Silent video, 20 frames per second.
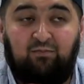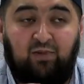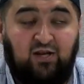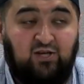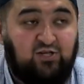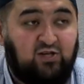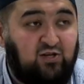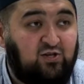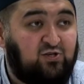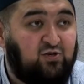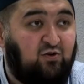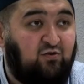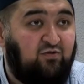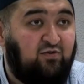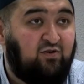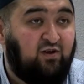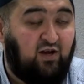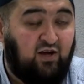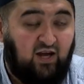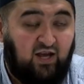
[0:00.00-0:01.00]
mentions
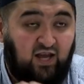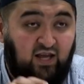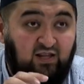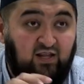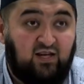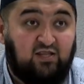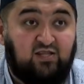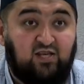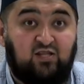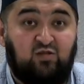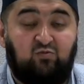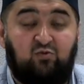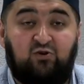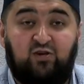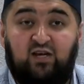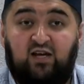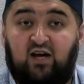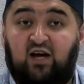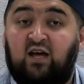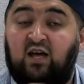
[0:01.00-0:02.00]
over in
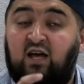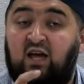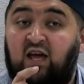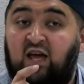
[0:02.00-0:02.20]
At-Tadmuriyah.